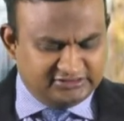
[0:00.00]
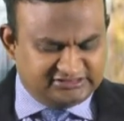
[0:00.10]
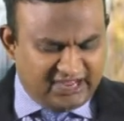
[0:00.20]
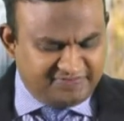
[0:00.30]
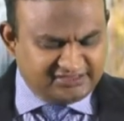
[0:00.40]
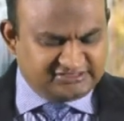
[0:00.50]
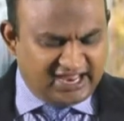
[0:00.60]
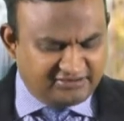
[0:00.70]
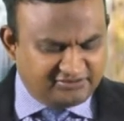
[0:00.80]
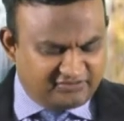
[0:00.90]
Jabez
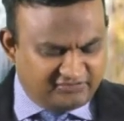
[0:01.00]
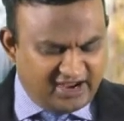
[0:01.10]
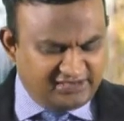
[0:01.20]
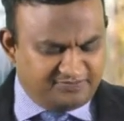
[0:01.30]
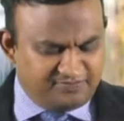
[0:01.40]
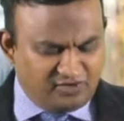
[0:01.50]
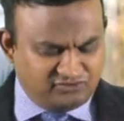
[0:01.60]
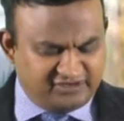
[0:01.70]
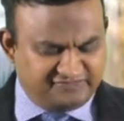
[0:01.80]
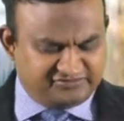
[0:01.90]
had the right
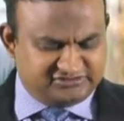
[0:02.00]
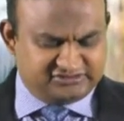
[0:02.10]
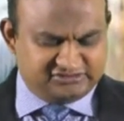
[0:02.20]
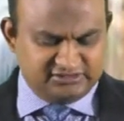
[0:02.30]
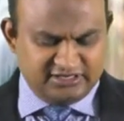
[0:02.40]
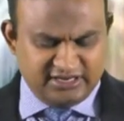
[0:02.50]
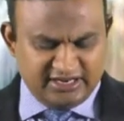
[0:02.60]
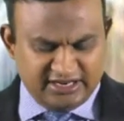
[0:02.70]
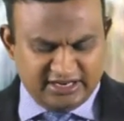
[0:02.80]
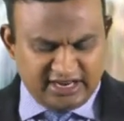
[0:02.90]
motives.
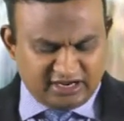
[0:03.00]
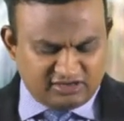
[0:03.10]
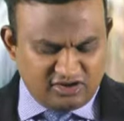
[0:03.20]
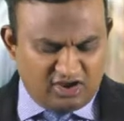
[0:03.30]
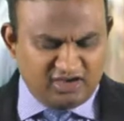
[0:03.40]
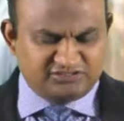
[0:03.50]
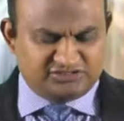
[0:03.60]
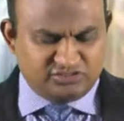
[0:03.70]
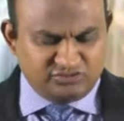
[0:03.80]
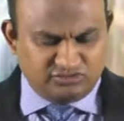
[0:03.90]
He
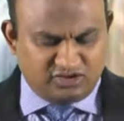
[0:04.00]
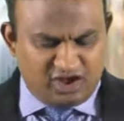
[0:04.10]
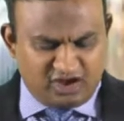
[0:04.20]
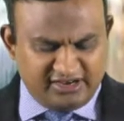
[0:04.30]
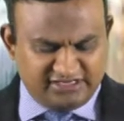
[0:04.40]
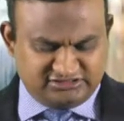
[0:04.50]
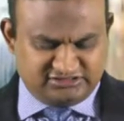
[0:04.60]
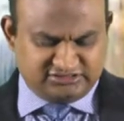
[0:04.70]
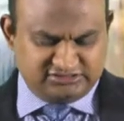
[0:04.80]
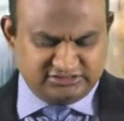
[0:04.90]
acknowledged who God
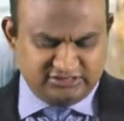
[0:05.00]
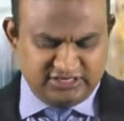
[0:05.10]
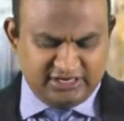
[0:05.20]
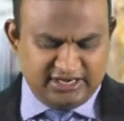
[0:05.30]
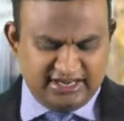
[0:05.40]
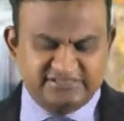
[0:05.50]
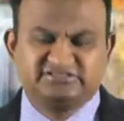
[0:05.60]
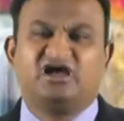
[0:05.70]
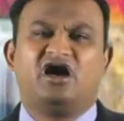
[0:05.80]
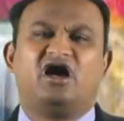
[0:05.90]
is.
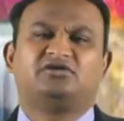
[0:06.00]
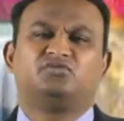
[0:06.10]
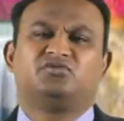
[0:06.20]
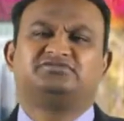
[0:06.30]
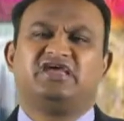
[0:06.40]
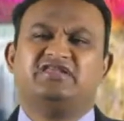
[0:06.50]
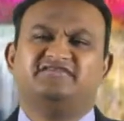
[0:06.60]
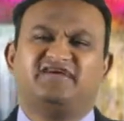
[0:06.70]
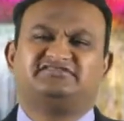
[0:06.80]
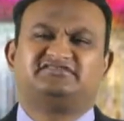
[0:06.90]
His heart was
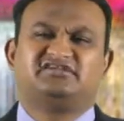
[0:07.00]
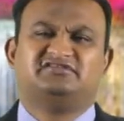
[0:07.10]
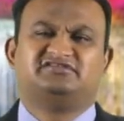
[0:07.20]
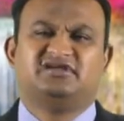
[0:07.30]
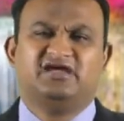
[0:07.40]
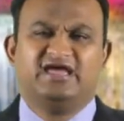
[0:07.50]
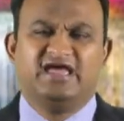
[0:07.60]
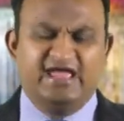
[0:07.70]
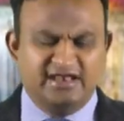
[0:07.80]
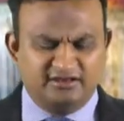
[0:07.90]
invested
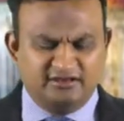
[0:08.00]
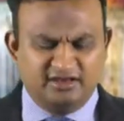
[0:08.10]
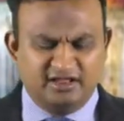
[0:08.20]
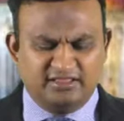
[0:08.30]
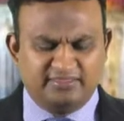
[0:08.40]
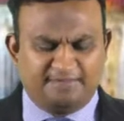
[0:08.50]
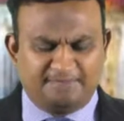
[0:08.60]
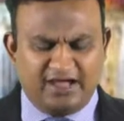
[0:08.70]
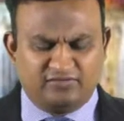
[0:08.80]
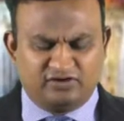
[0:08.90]
in the
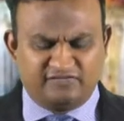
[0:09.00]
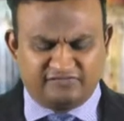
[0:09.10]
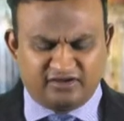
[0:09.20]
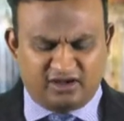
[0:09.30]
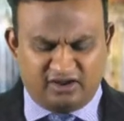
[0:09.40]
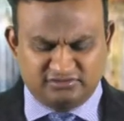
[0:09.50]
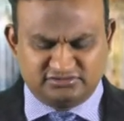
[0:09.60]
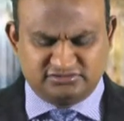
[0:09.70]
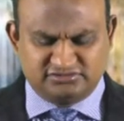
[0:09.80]
power of God.